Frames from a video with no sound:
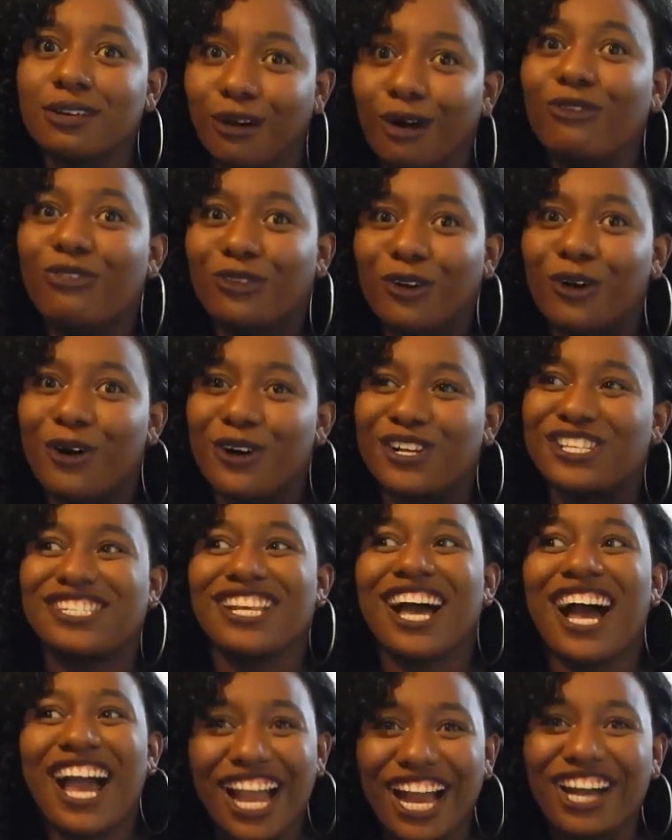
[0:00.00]
Of course,
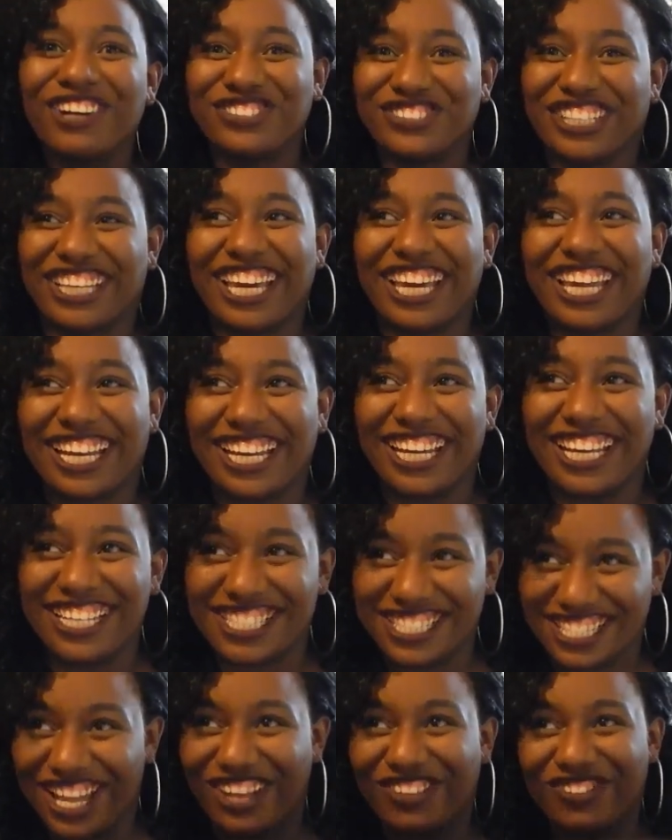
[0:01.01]
I have to get it.
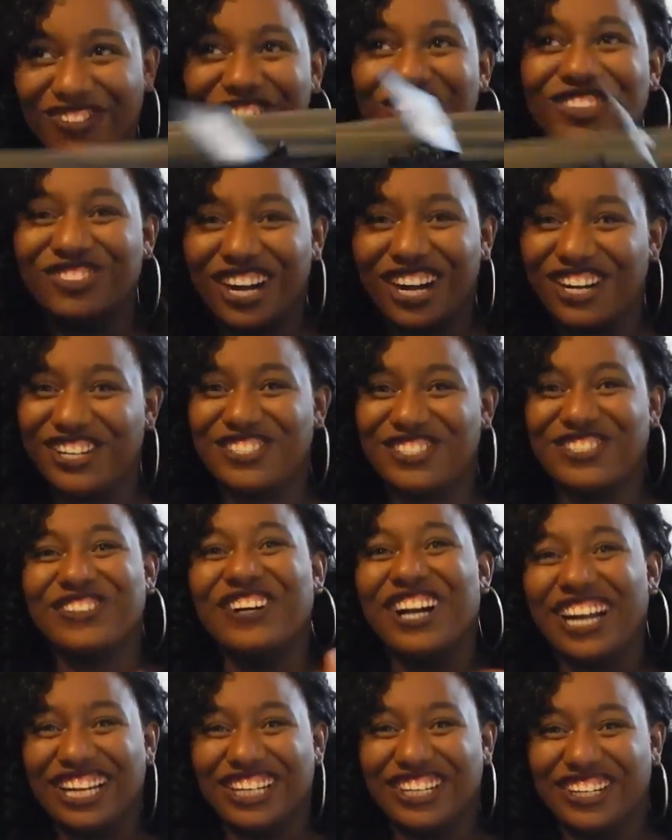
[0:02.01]
It's like £4.
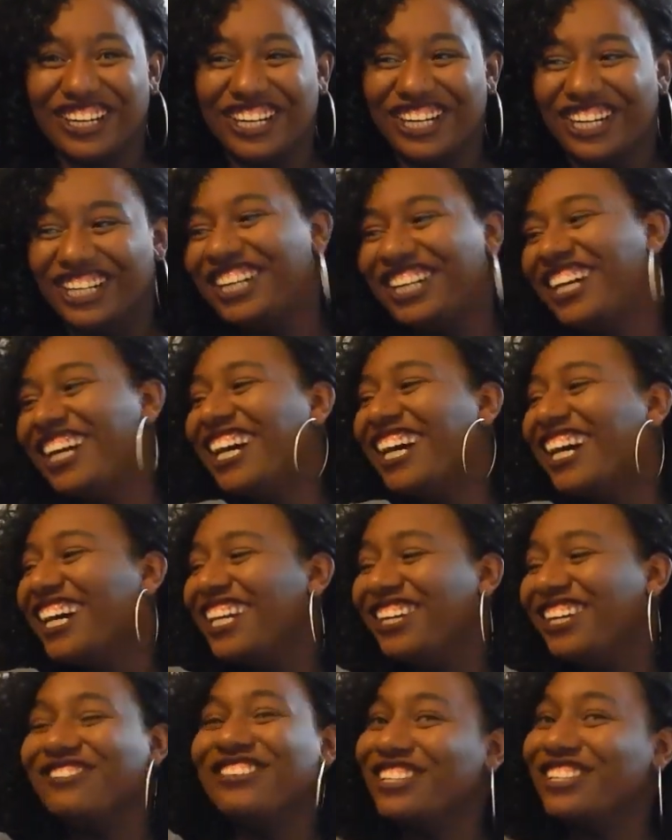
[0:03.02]
Why not?
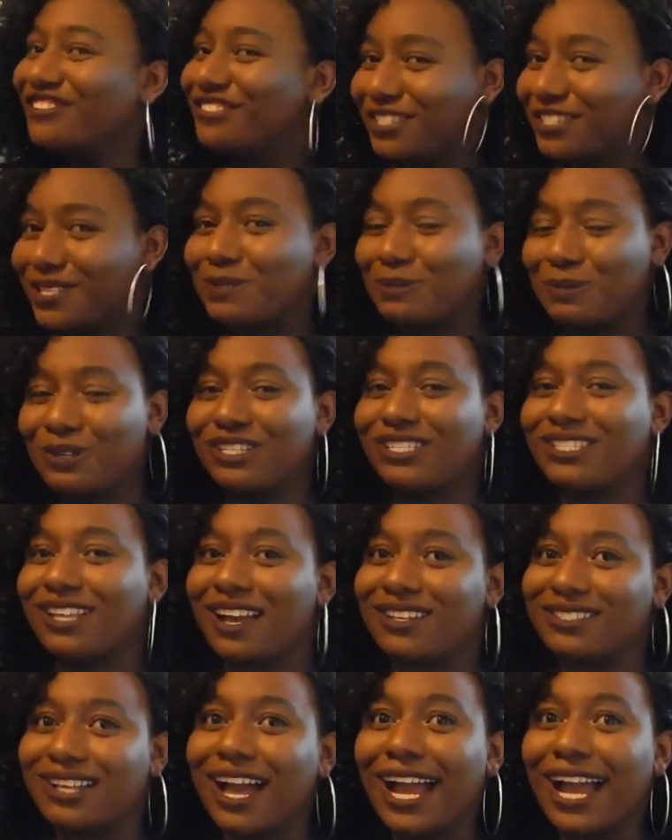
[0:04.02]
Even if it's a small
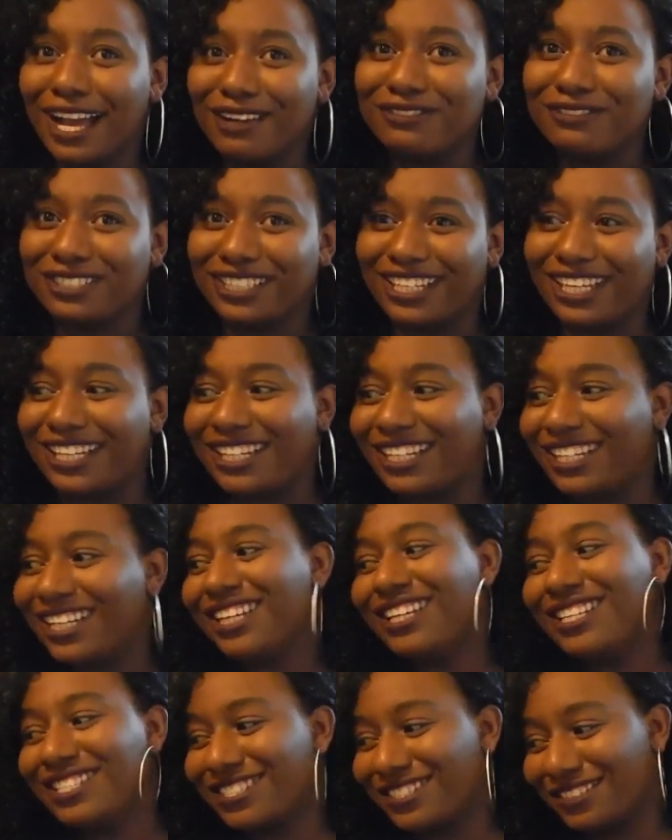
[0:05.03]
size, I have to get it.
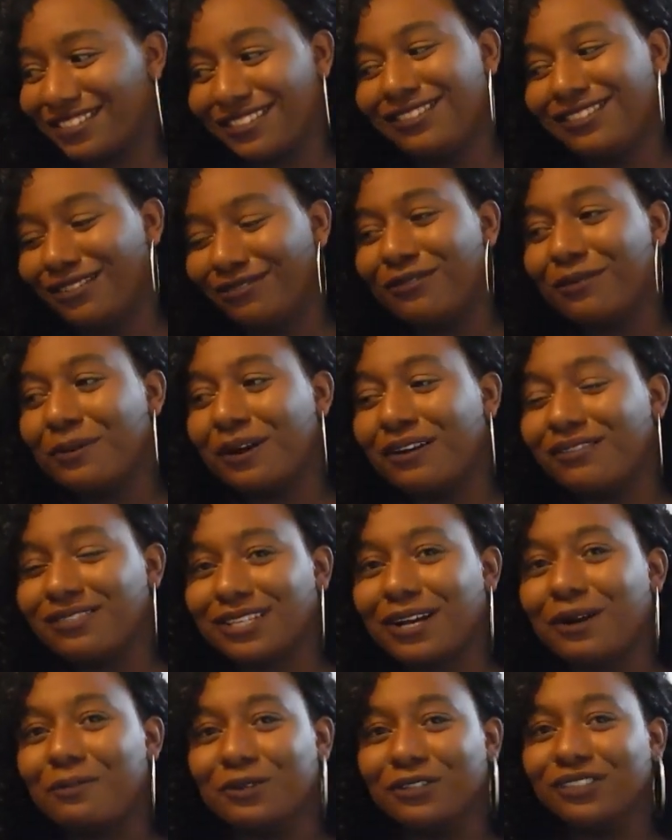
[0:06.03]
It's
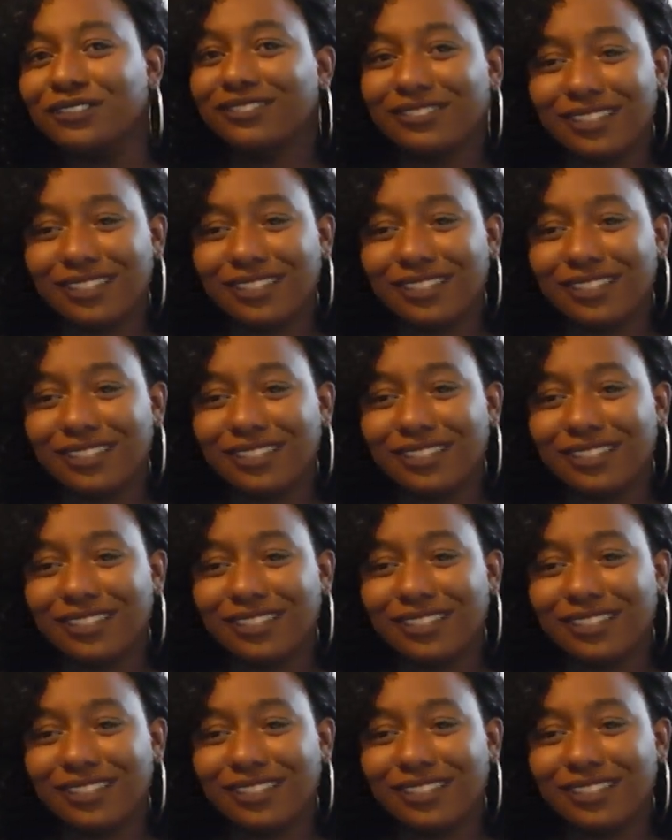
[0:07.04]
£4. Come on.